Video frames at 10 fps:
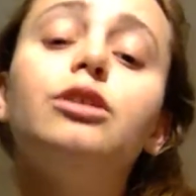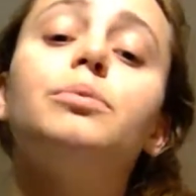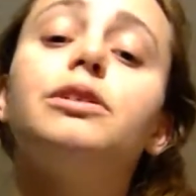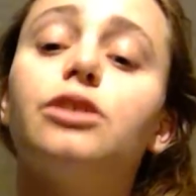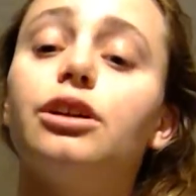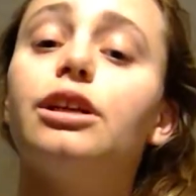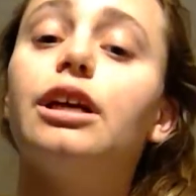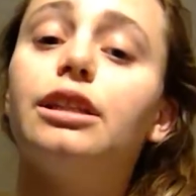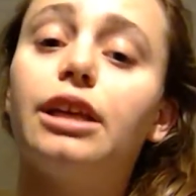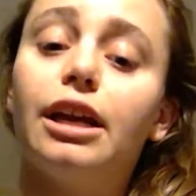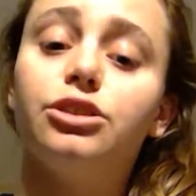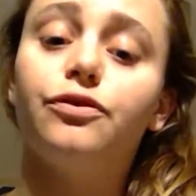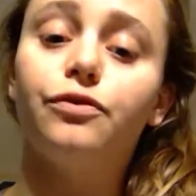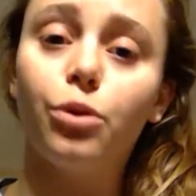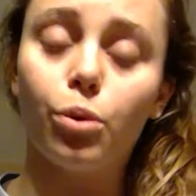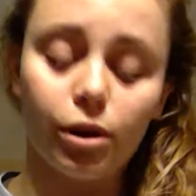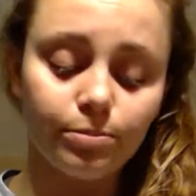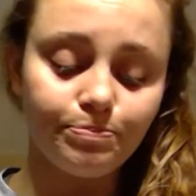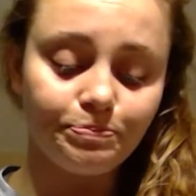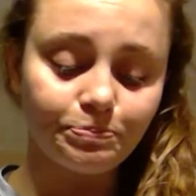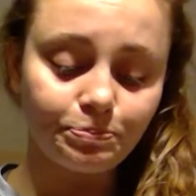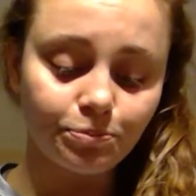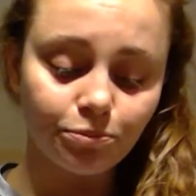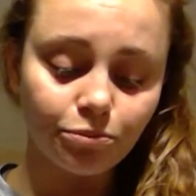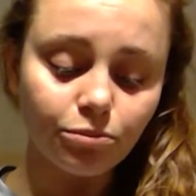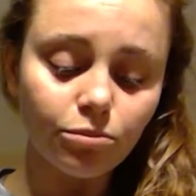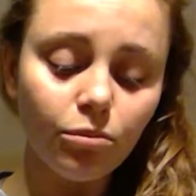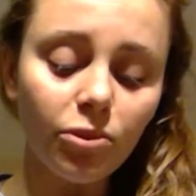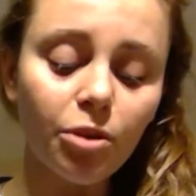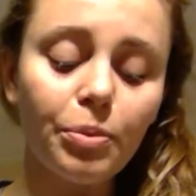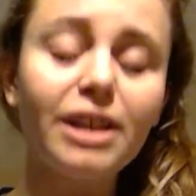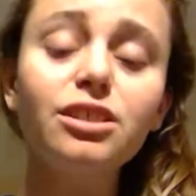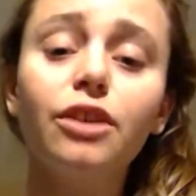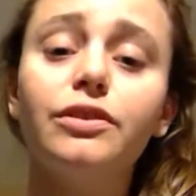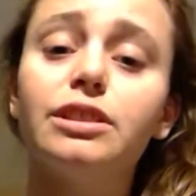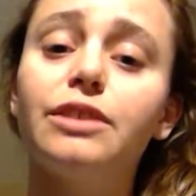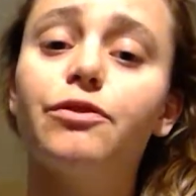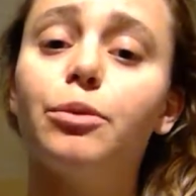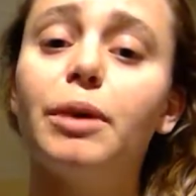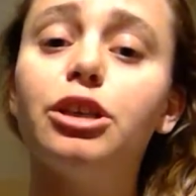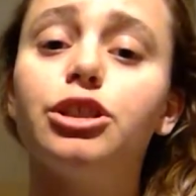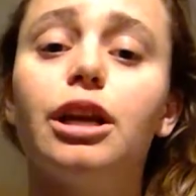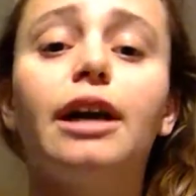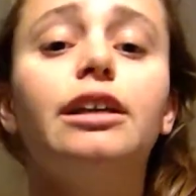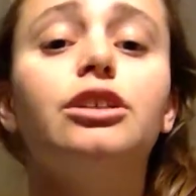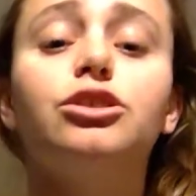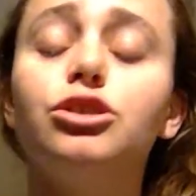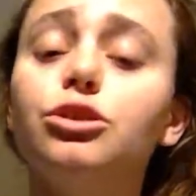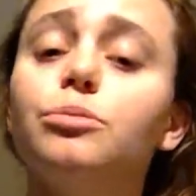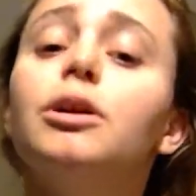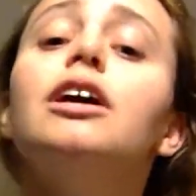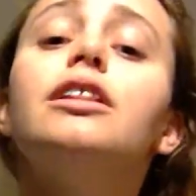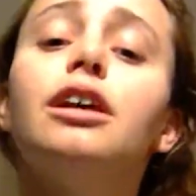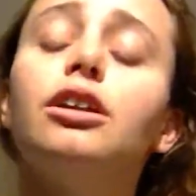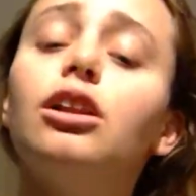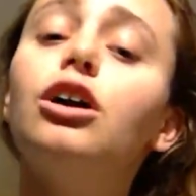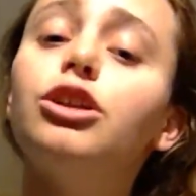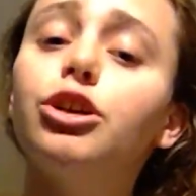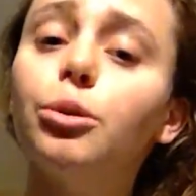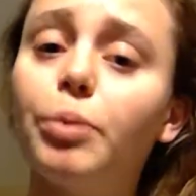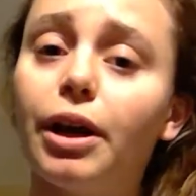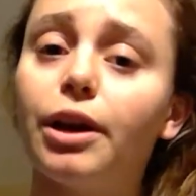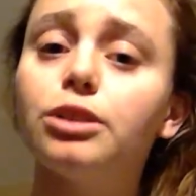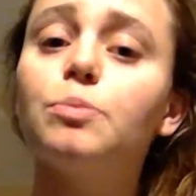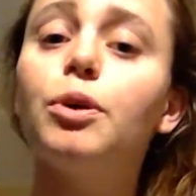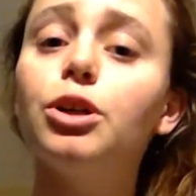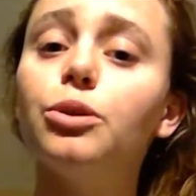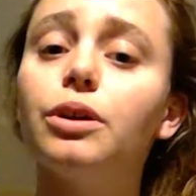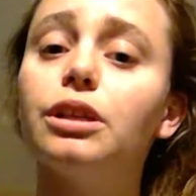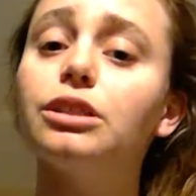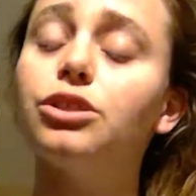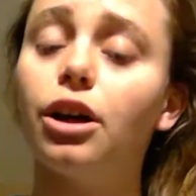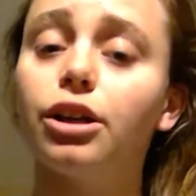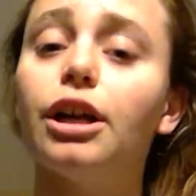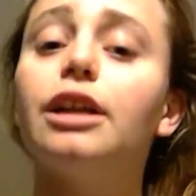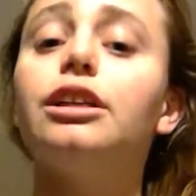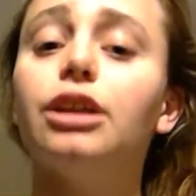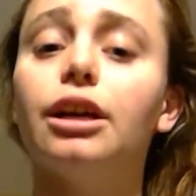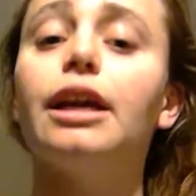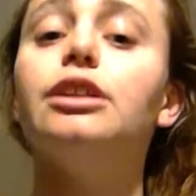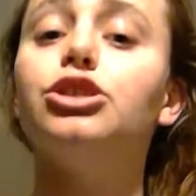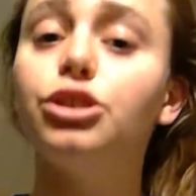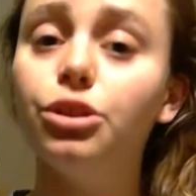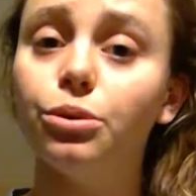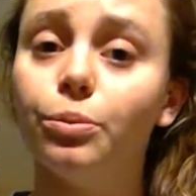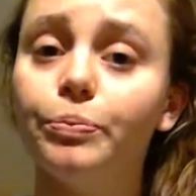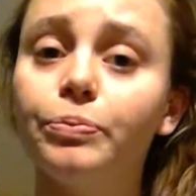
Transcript: play soccer at the age of 4. Based off this information, I can assume that a lot of your parents put you in soccer at a young age too.